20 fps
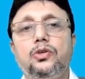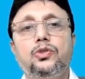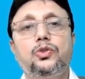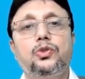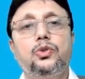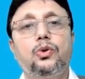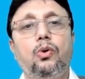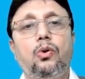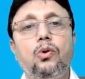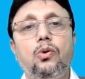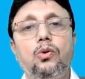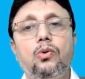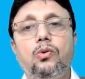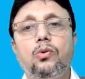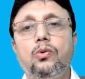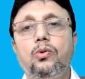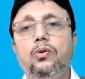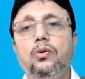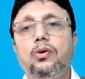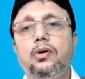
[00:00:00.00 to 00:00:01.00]

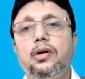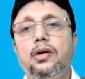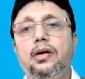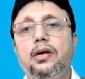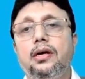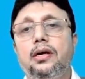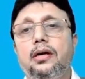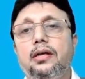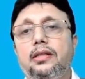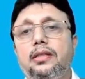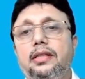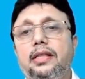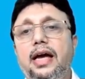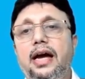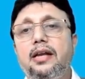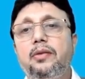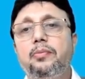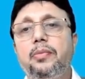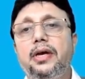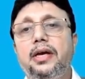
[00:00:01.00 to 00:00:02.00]
So
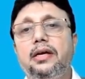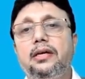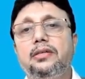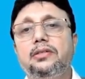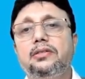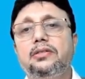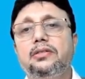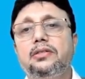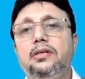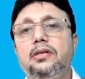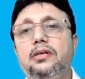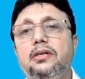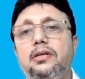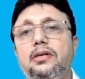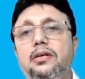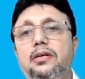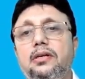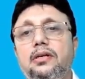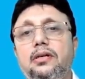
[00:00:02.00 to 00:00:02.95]
that means